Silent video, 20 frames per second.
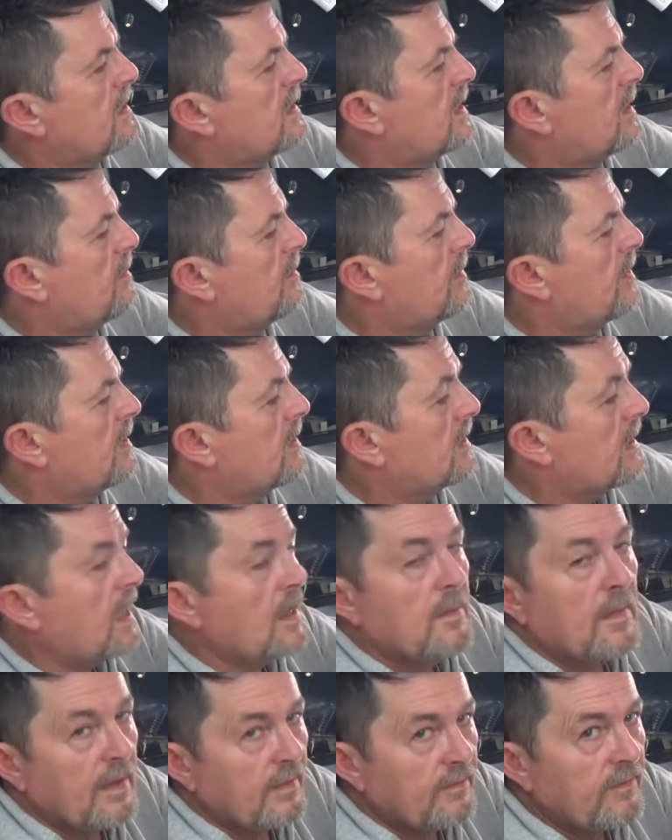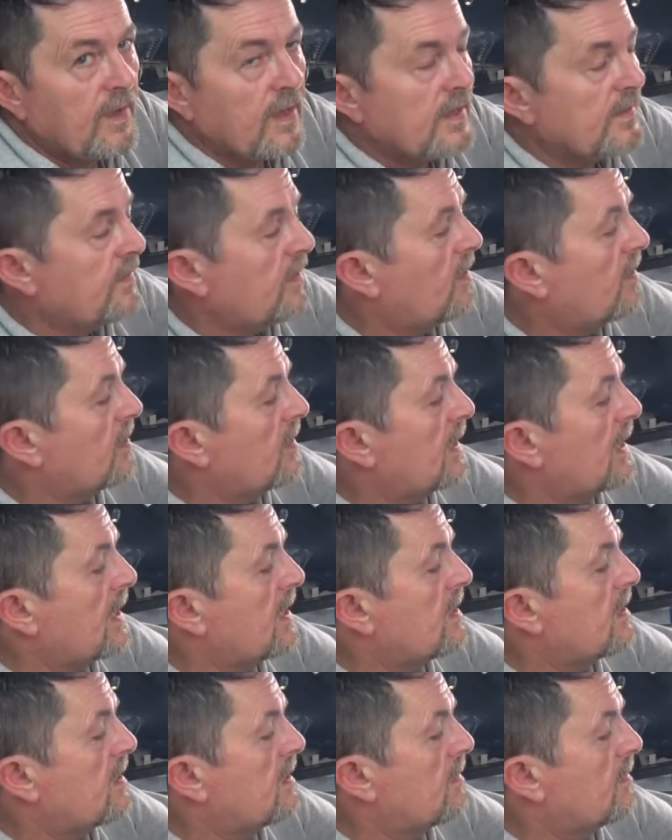symbols. I might fast forward
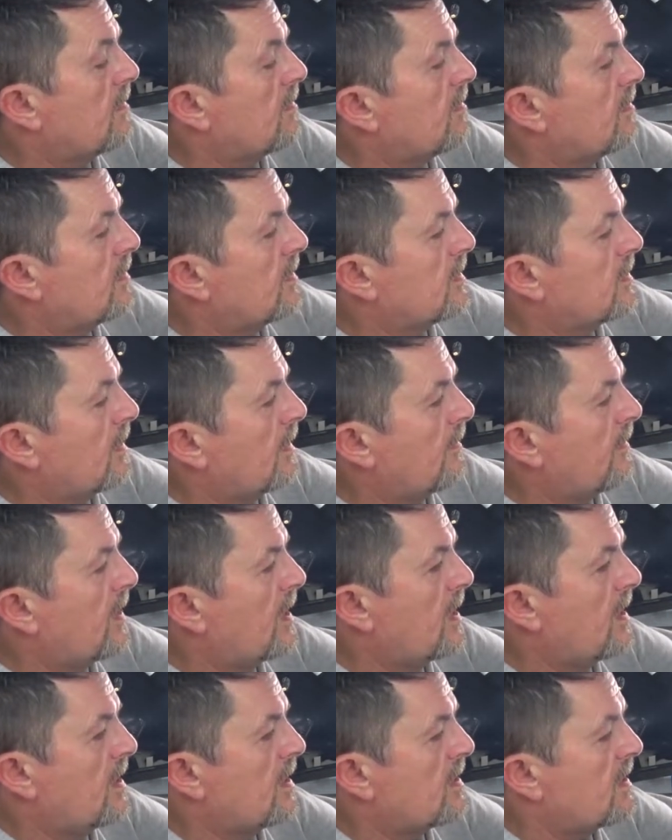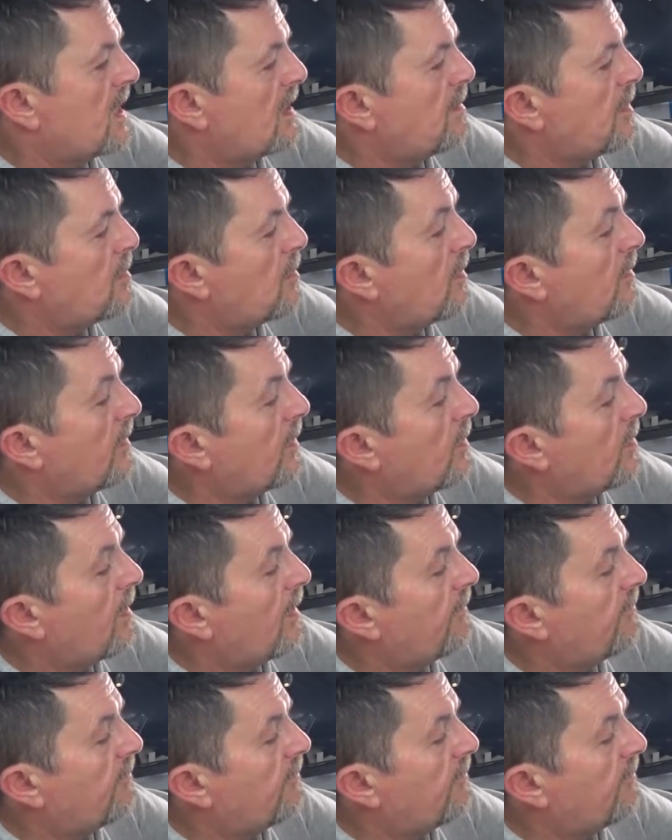this, so if you see me moving quite